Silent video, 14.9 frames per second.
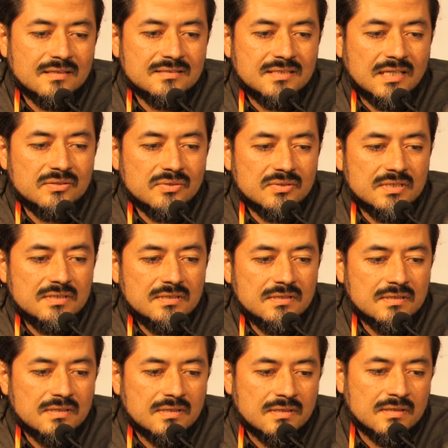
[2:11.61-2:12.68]
century,
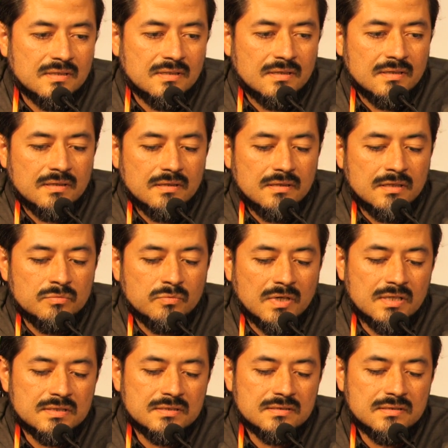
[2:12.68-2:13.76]
it
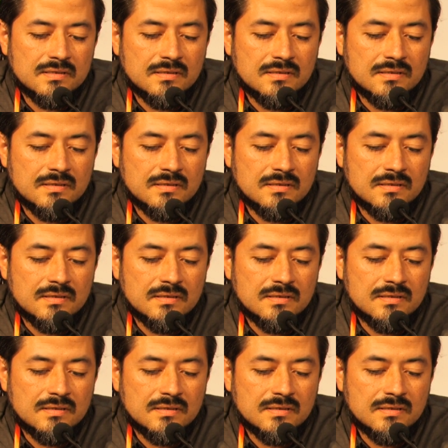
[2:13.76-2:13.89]
was